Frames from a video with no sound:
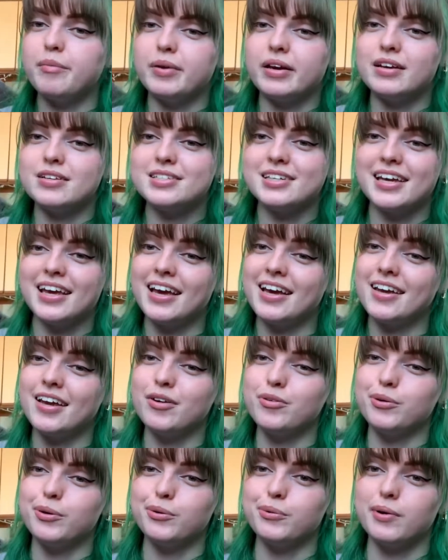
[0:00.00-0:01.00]
because it can get
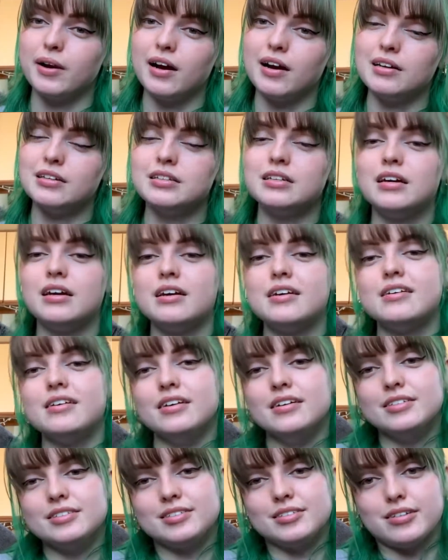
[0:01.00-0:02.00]
root rot.
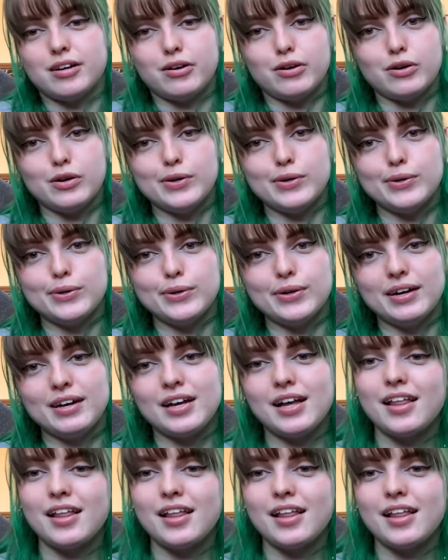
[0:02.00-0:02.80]
So